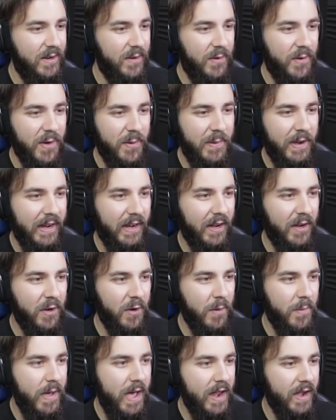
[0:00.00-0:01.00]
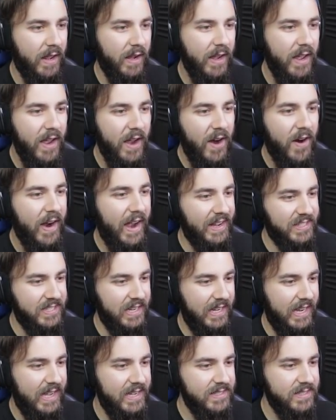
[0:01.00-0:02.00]
What am I going to do about it? All right,
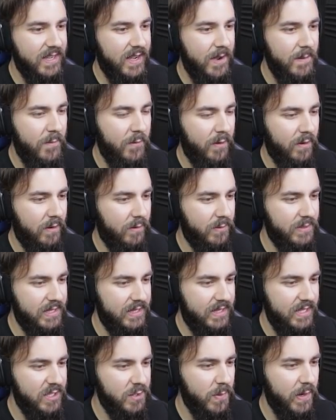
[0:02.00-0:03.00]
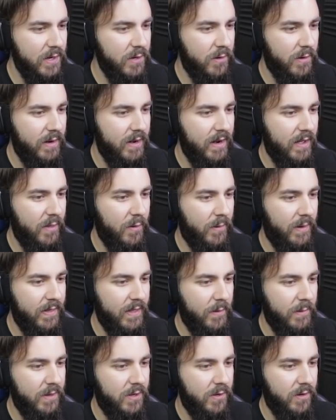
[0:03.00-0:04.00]
so last time, was it this one or another one
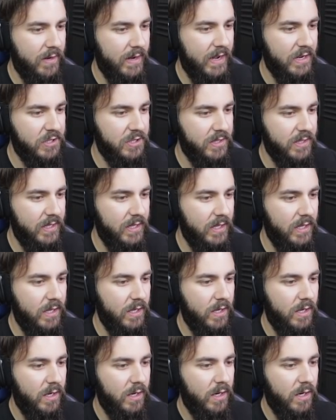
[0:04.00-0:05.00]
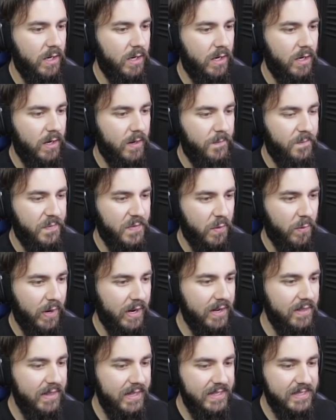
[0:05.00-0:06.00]
that we couldn't actually...
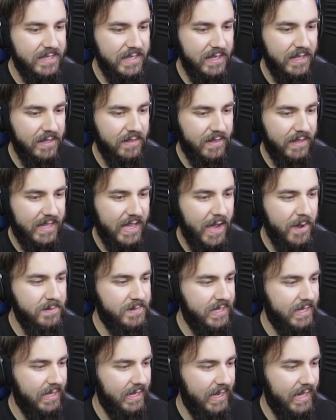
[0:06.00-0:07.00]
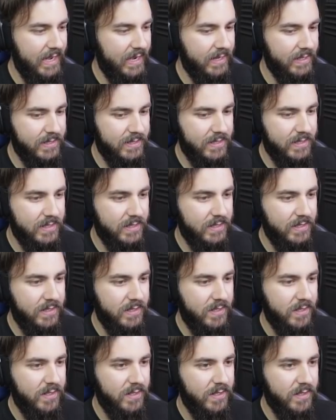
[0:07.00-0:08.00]
One of these, the game didn't let us
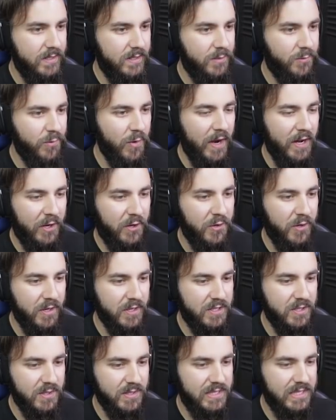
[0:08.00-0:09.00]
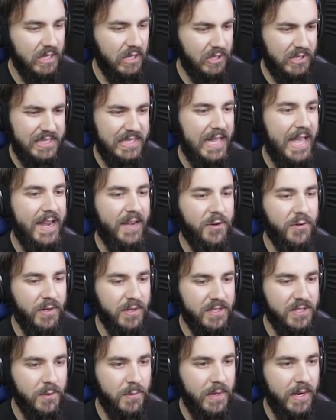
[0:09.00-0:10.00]
run across or, or slide
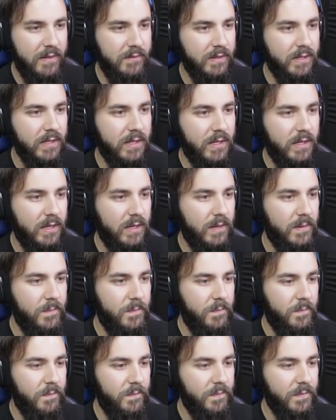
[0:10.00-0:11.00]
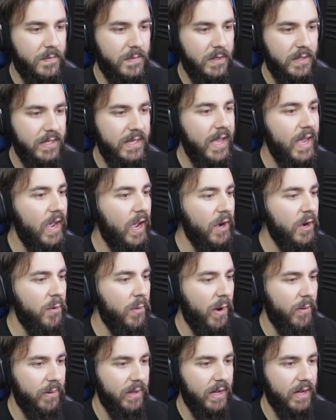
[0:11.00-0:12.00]
across or whatever. Yeah, I know
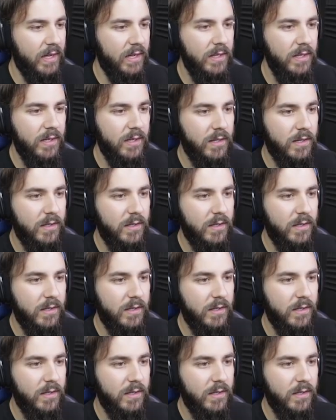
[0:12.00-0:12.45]
where we are.